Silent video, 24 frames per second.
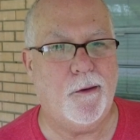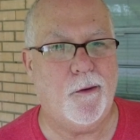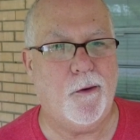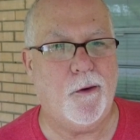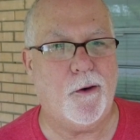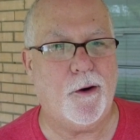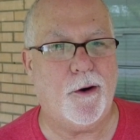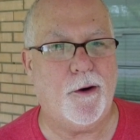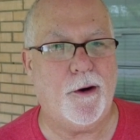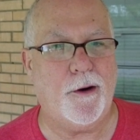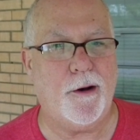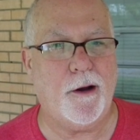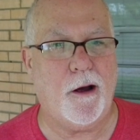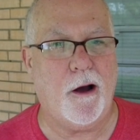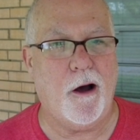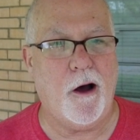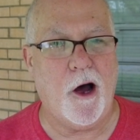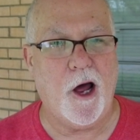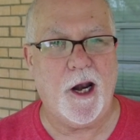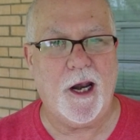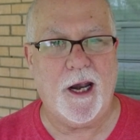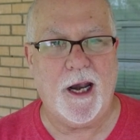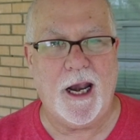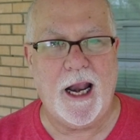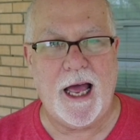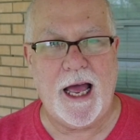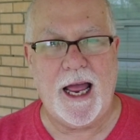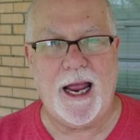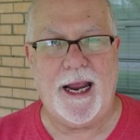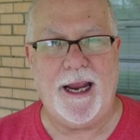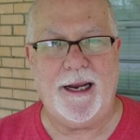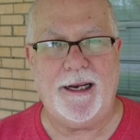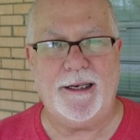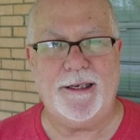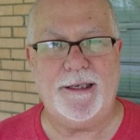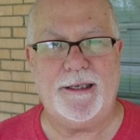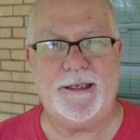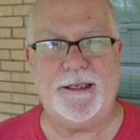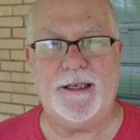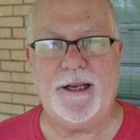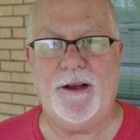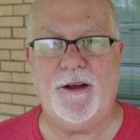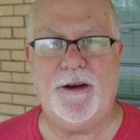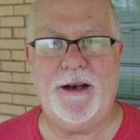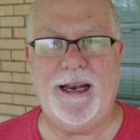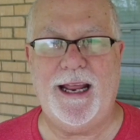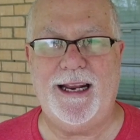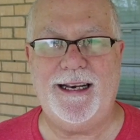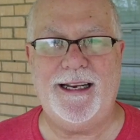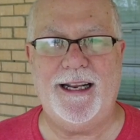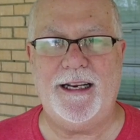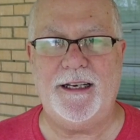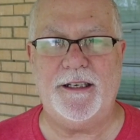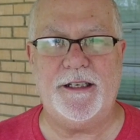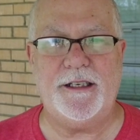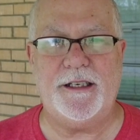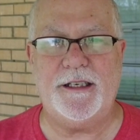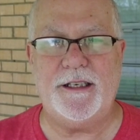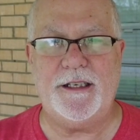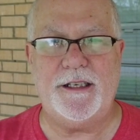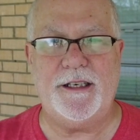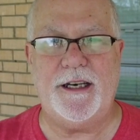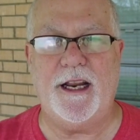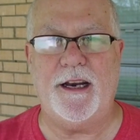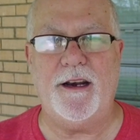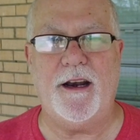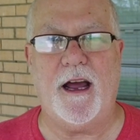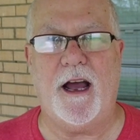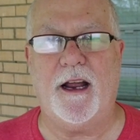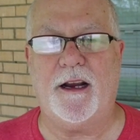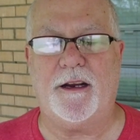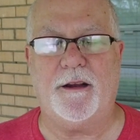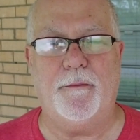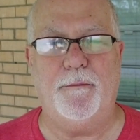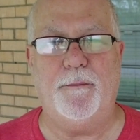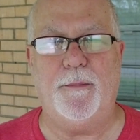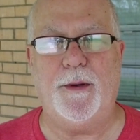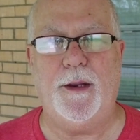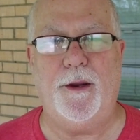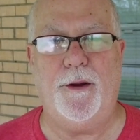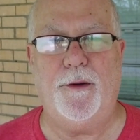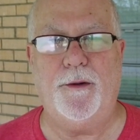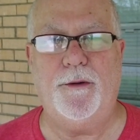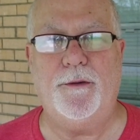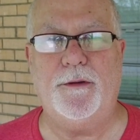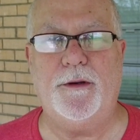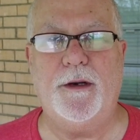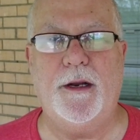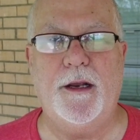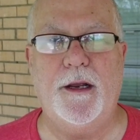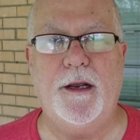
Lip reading: ordered online. So that did not compute.